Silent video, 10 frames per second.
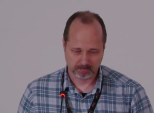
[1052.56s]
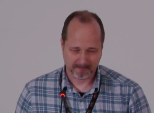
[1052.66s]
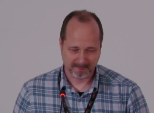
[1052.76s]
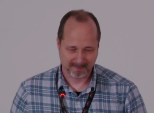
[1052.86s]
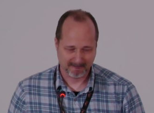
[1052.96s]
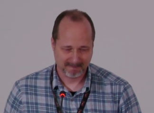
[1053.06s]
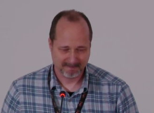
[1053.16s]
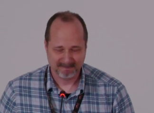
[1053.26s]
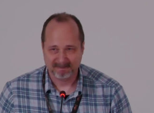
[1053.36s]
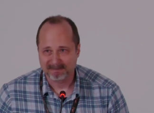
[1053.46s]

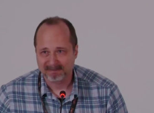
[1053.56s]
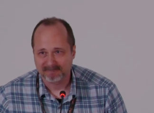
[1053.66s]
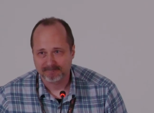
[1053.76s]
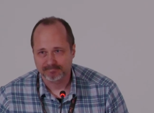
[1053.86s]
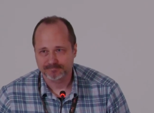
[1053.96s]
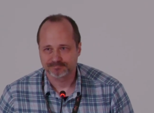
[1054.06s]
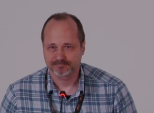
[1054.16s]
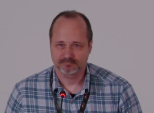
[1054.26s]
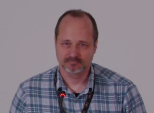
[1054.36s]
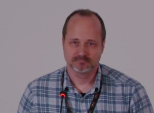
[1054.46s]
(no one is talking)